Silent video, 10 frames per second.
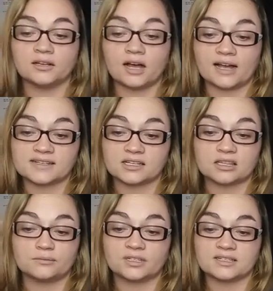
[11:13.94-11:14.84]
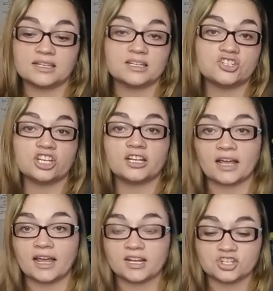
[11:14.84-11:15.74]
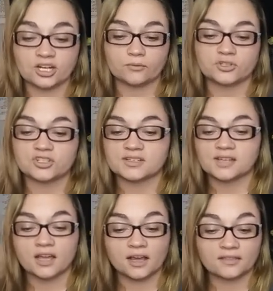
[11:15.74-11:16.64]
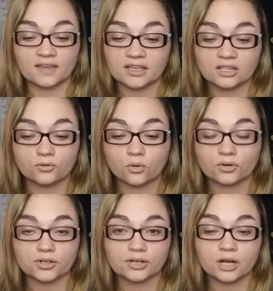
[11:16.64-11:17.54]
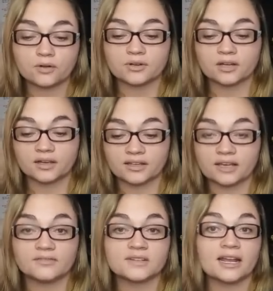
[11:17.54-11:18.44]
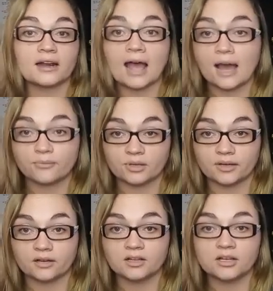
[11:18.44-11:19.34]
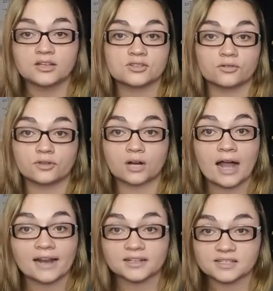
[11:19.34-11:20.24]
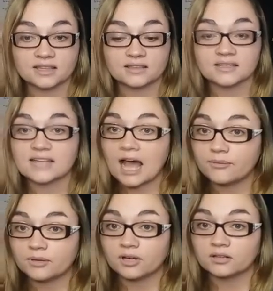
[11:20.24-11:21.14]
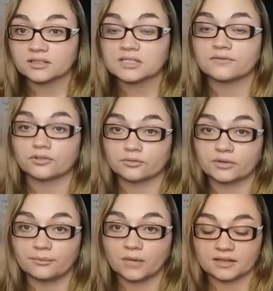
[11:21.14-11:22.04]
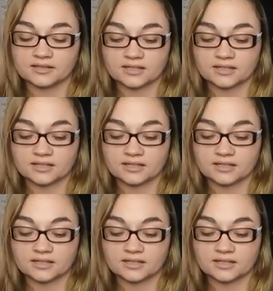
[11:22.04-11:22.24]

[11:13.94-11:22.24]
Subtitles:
I sent them a TG and a HM, which is a thank you order note, a gift, and Happy Mail. So they're added to this Happy Mail list for 3 months.